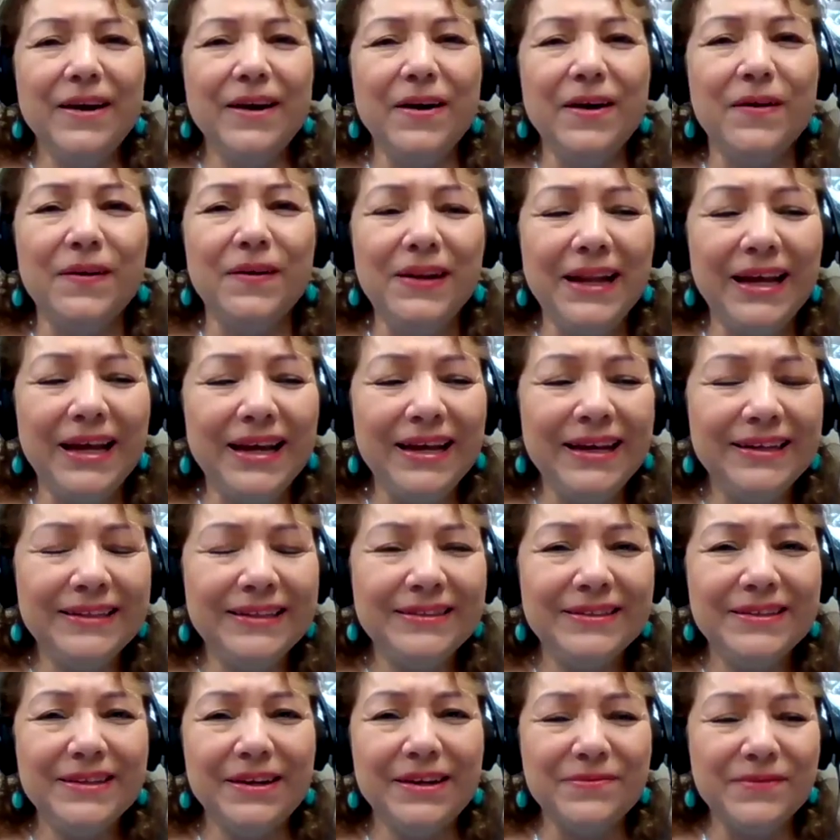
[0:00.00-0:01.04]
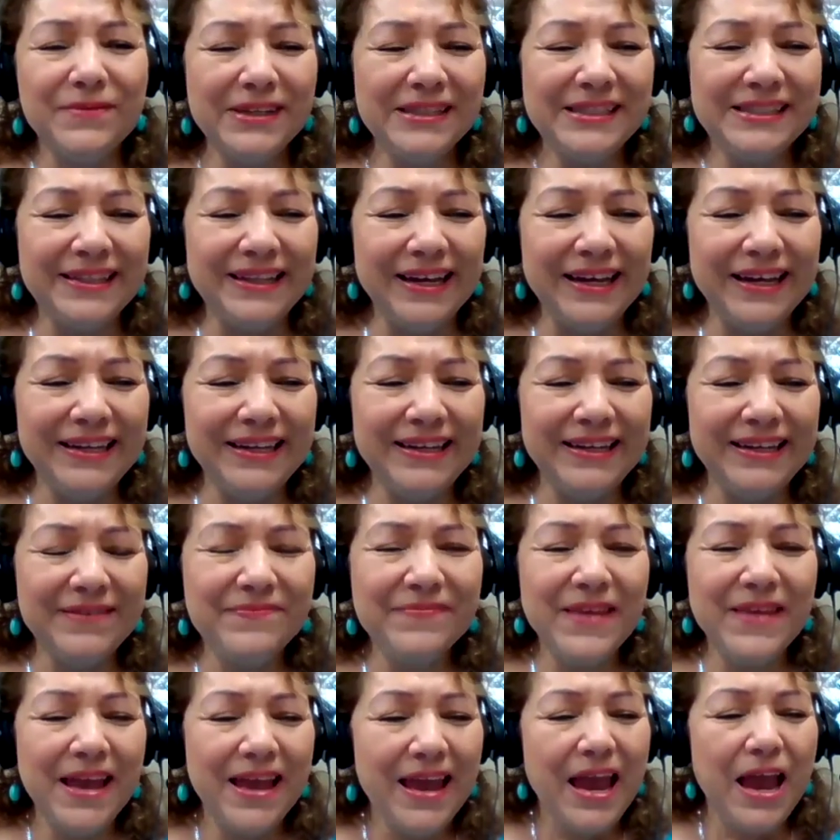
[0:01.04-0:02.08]
Hola, ¿cómo están?
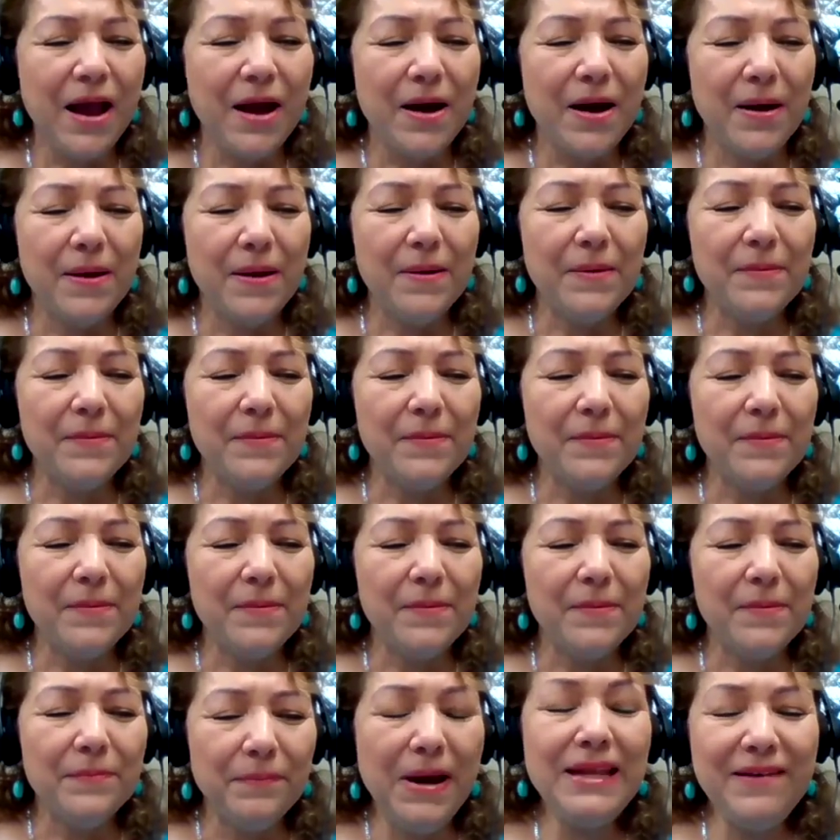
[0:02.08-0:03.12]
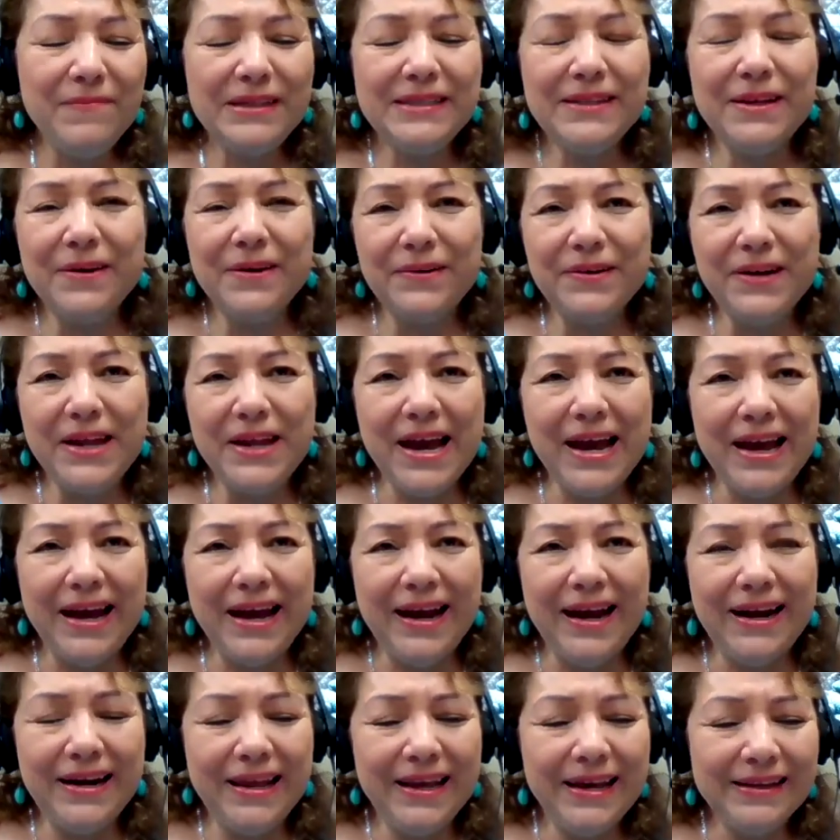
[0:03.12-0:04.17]
My name is
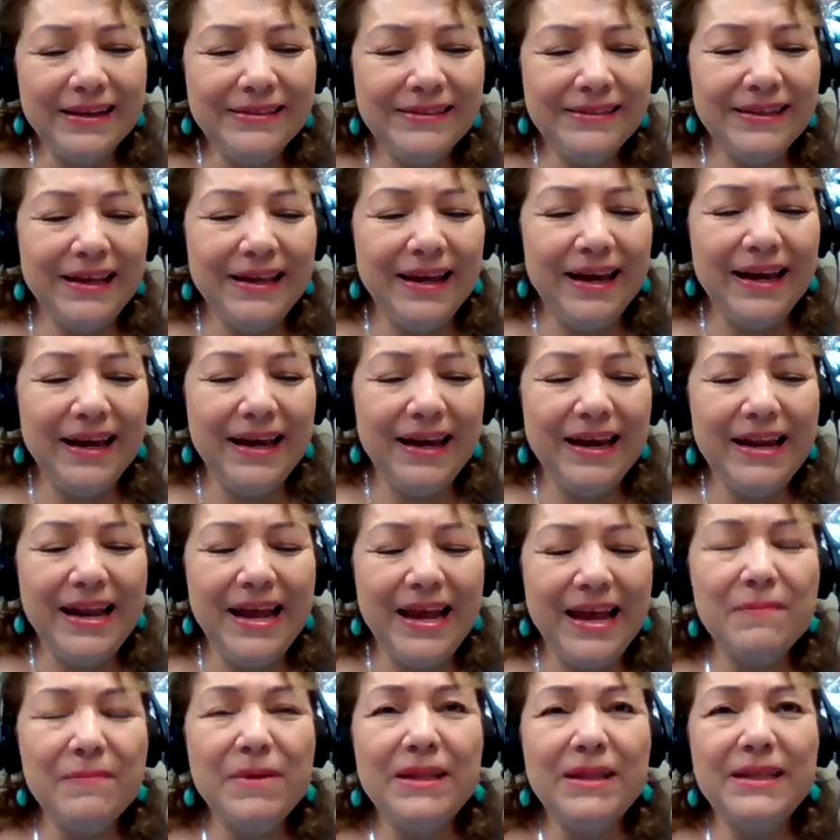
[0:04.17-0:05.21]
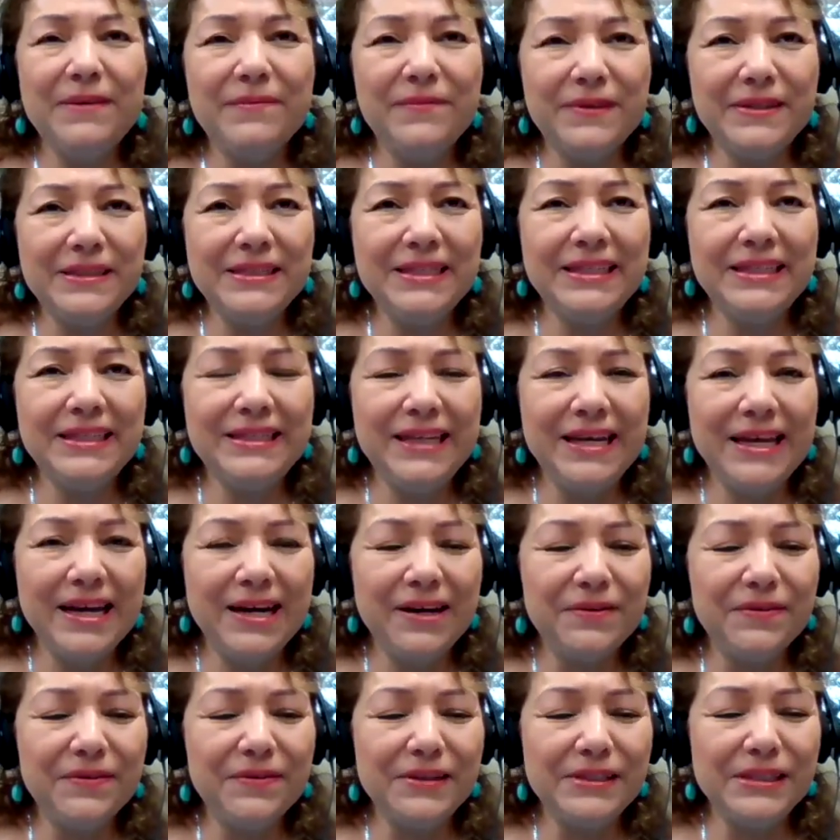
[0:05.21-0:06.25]
Gloria Arias, and I am a Diversity
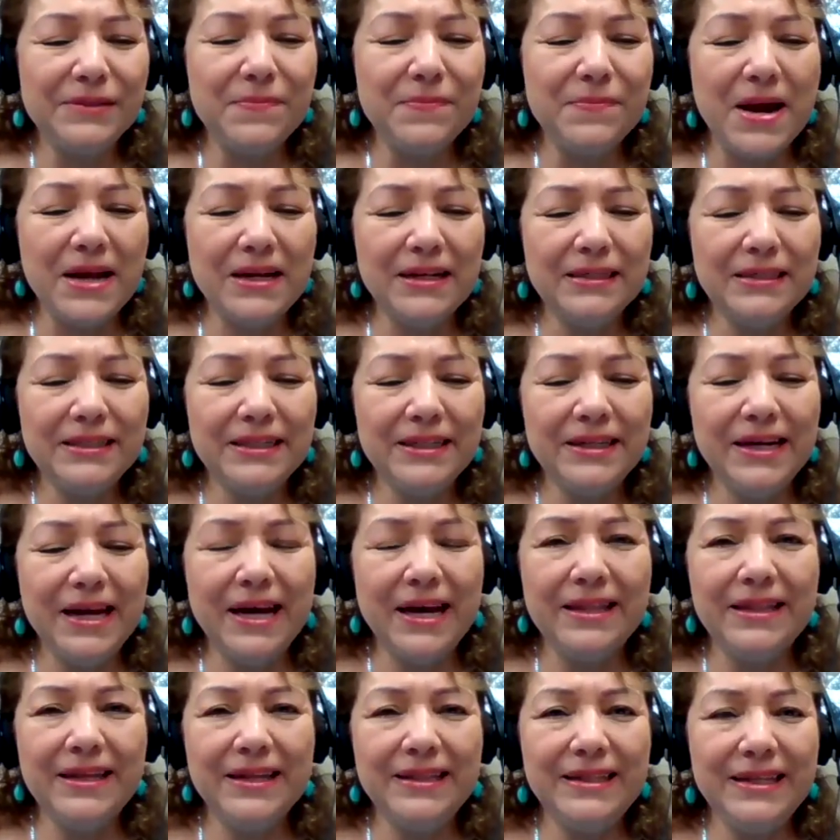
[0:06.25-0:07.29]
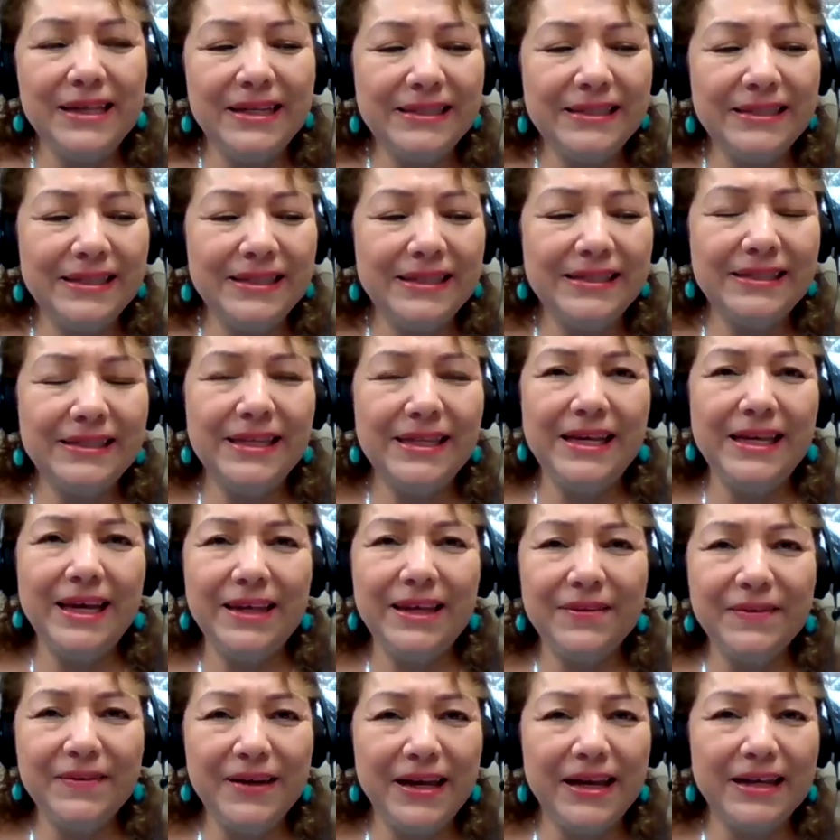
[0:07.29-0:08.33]
Outreach Manager at the TCC
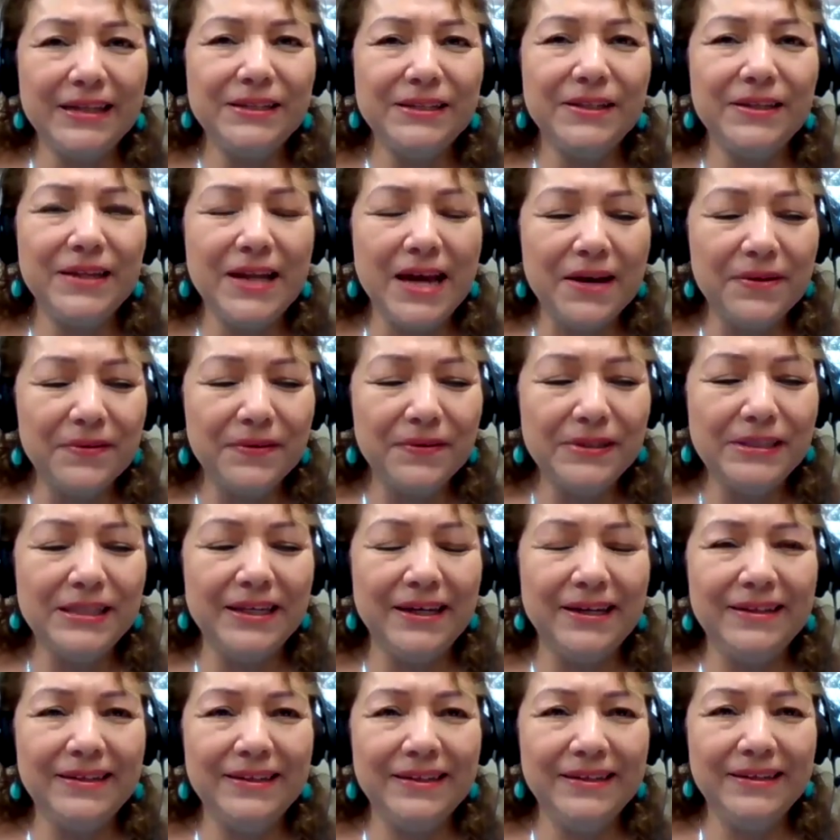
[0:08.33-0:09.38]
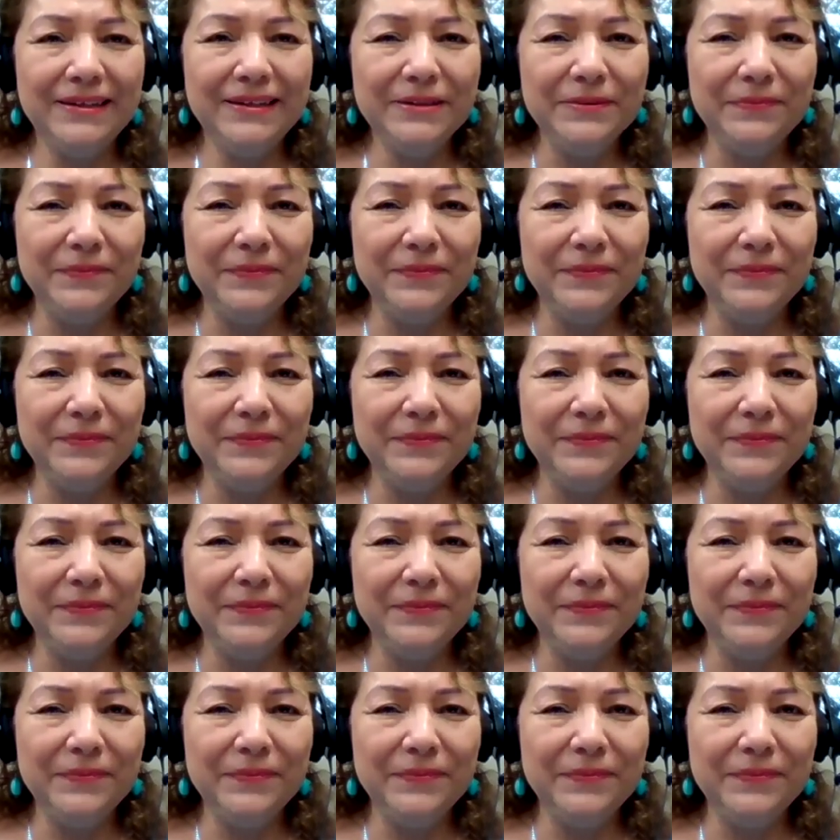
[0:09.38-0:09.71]
Education Outreach Center.